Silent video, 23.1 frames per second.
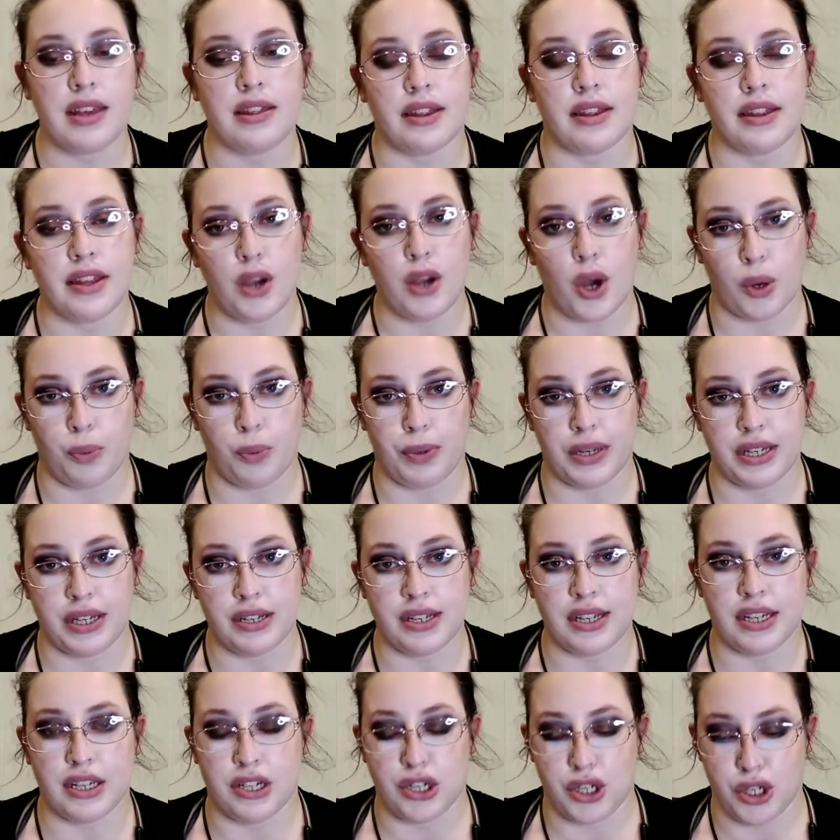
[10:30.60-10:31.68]
and then they
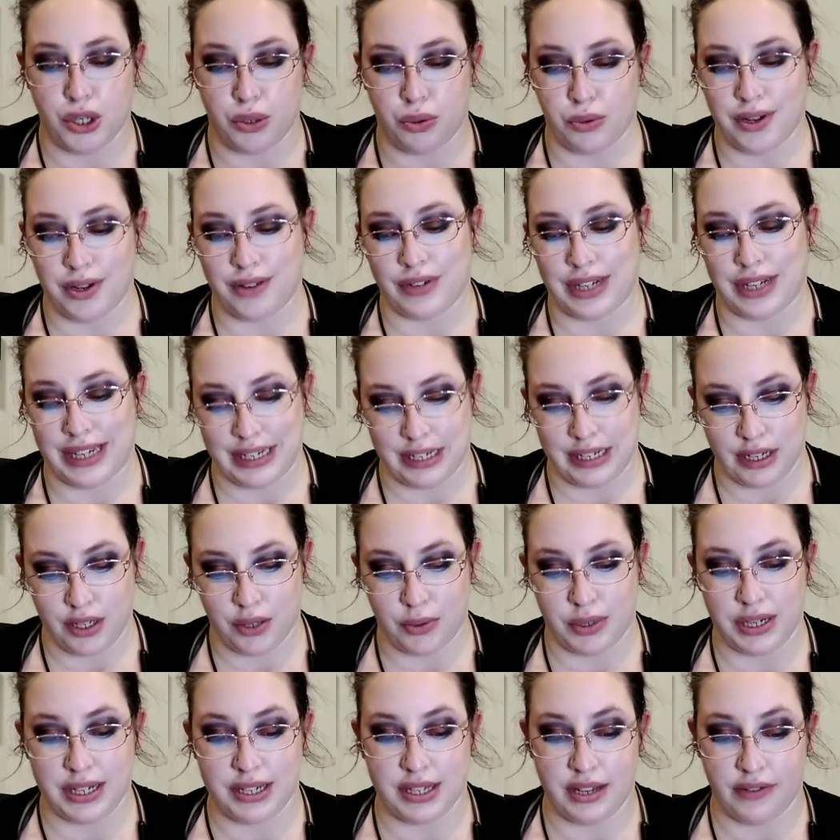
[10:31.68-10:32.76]
opened in June of
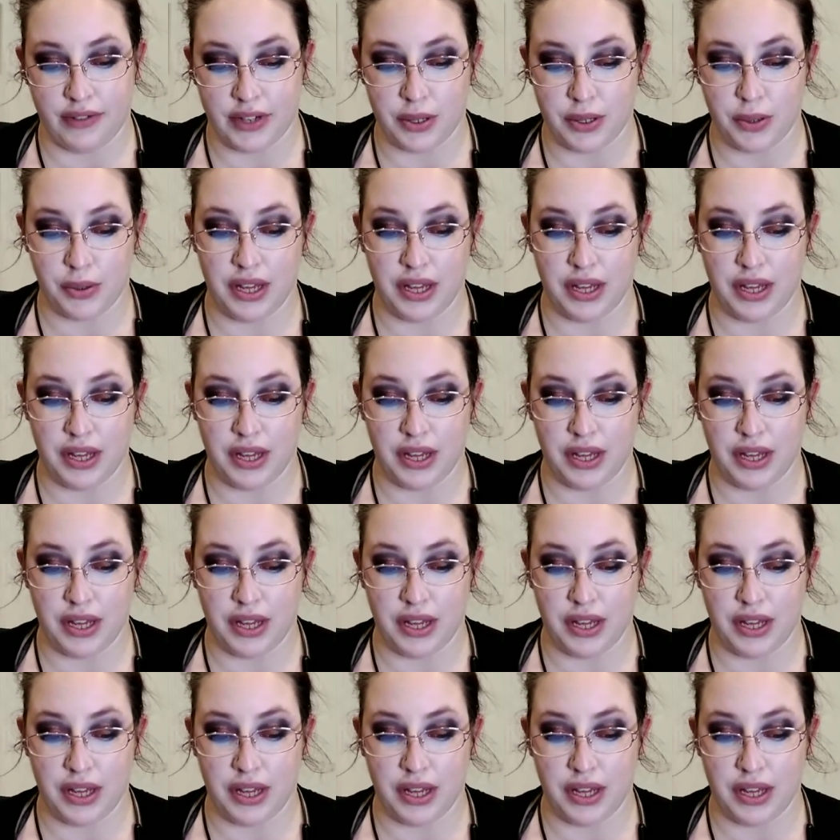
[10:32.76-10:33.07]
1927.